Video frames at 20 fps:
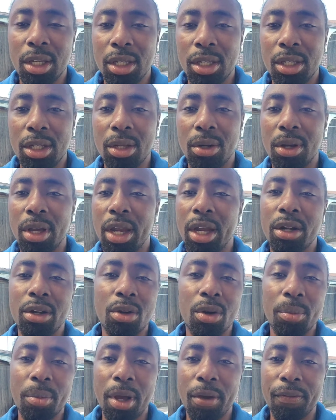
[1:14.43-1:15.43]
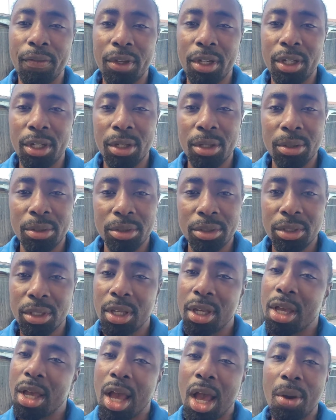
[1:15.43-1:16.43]
you know, air on my videos,
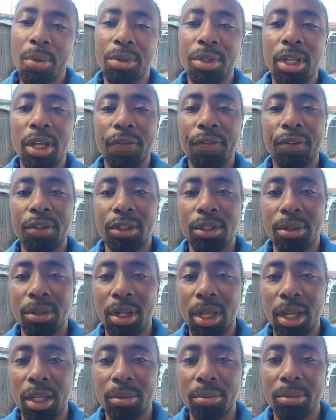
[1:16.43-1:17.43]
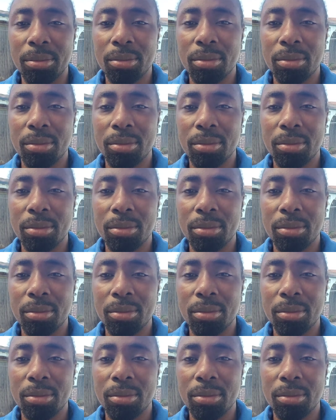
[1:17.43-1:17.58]
I will definitely do that.